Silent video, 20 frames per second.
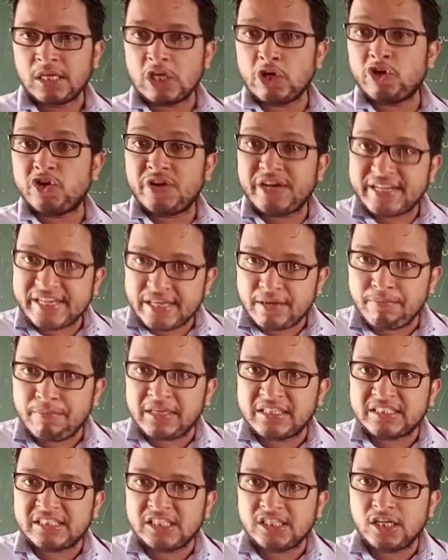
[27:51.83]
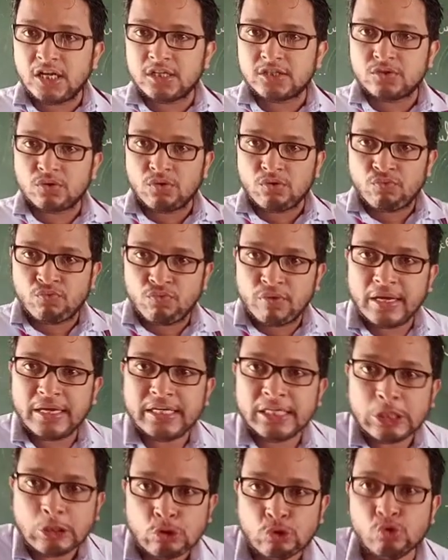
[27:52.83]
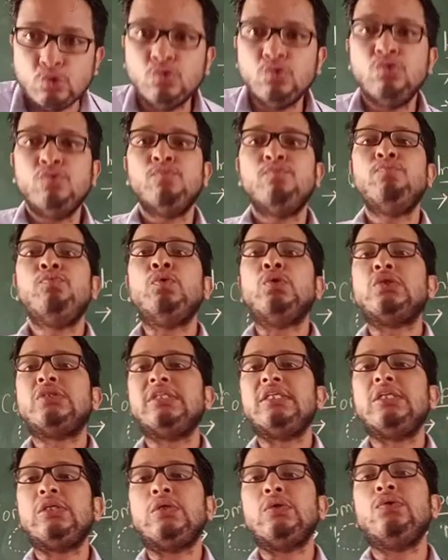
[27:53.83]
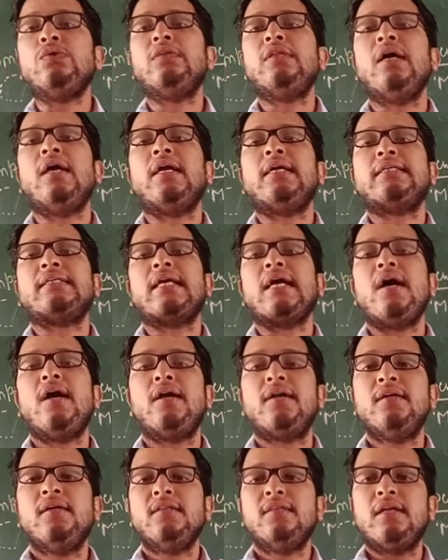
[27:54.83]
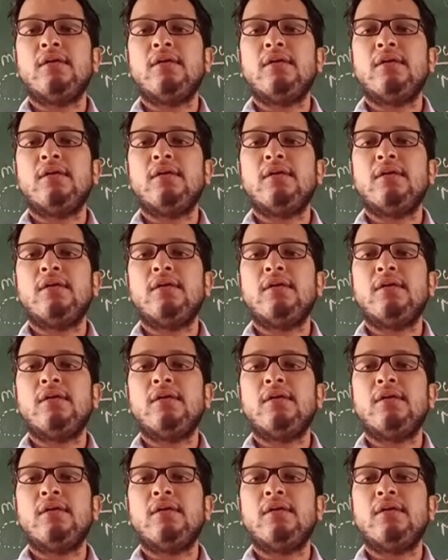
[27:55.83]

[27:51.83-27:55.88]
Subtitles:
Your ATM machine also, when you push into that card,